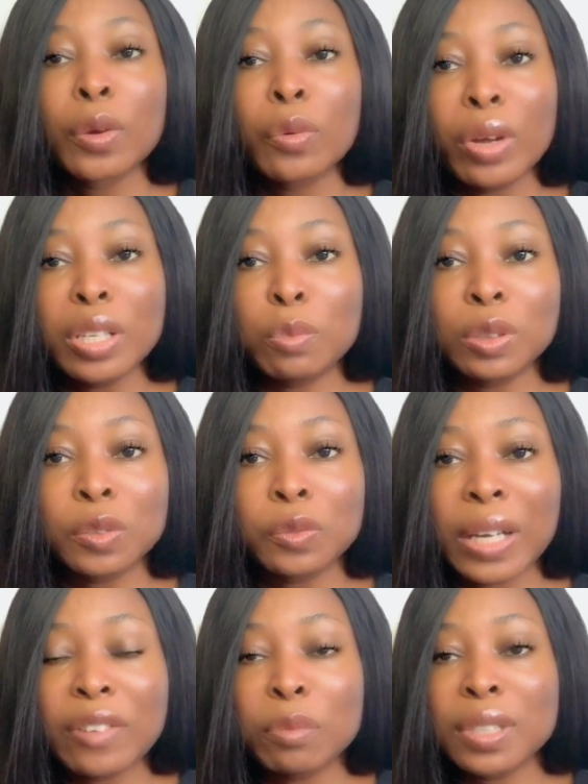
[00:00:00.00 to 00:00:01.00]
When it boils for
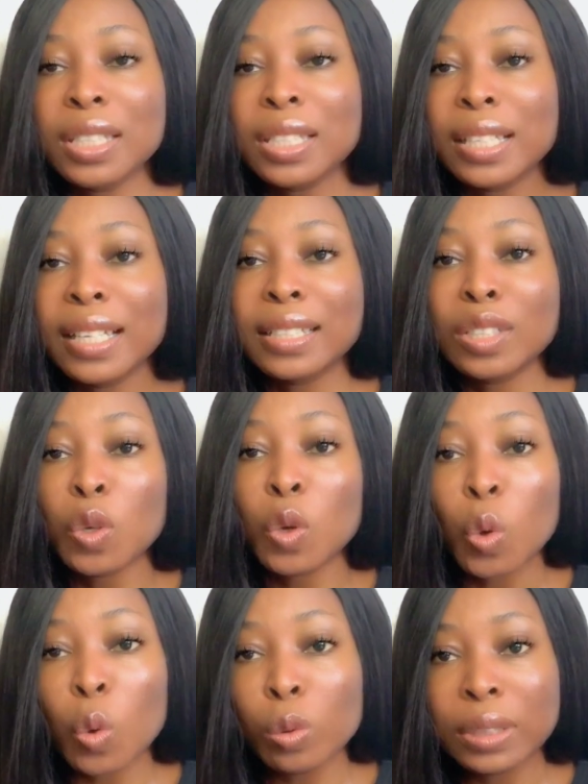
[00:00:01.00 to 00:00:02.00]
5 minutes, let it
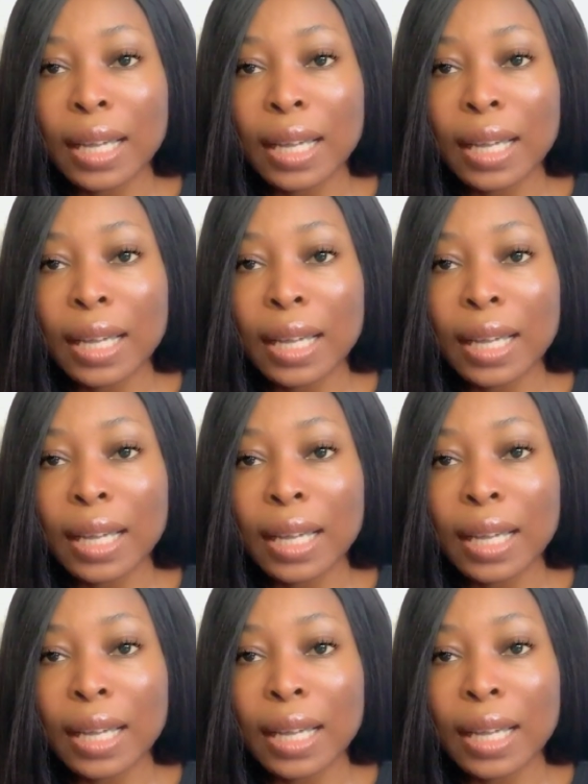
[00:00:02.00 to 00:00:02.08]
cool